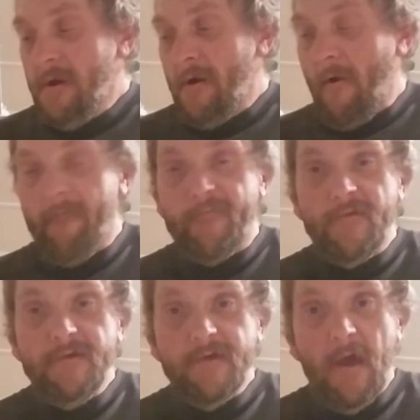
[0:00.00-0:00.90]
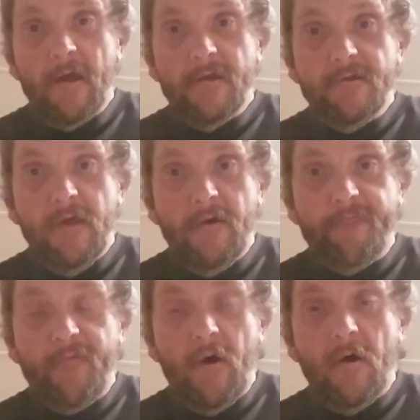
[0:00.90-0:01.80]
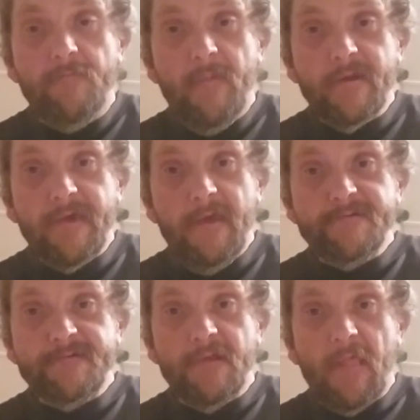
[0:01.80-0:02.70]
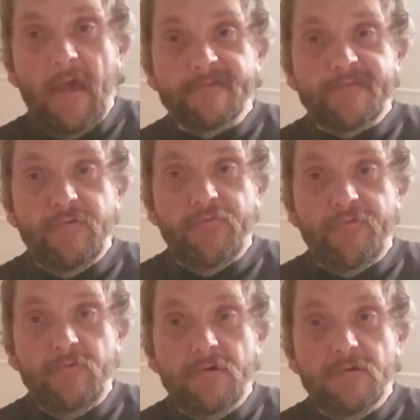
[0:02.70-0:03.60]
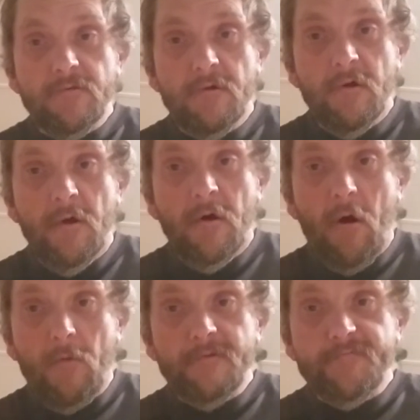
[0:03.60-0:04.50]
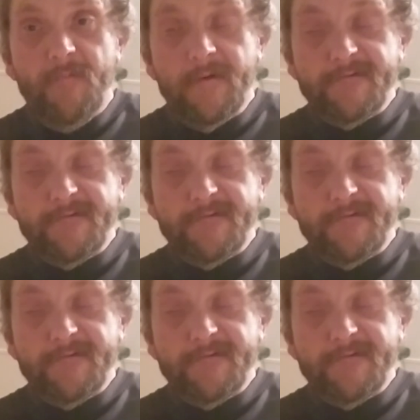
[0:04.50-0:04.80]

hopefully you got enough medication to last you through it. Always make